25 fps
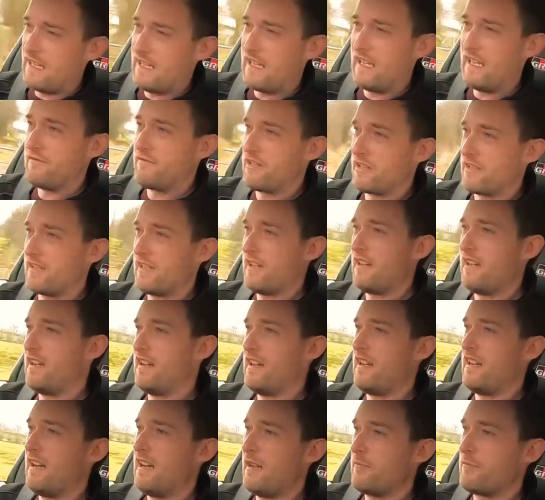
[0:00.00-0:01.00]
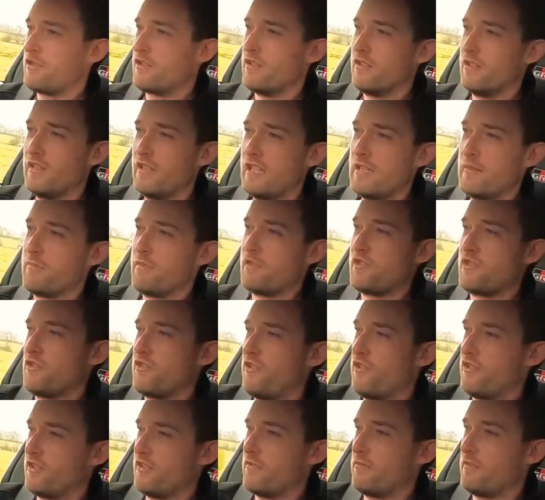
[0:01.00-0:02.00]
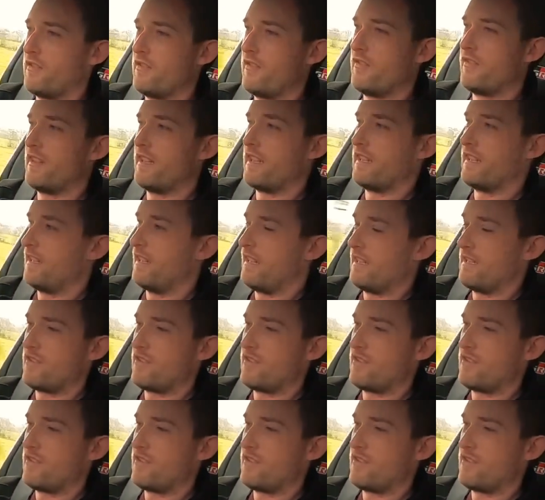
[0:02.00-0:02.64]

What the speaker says: I just absolutely besotted with the thing.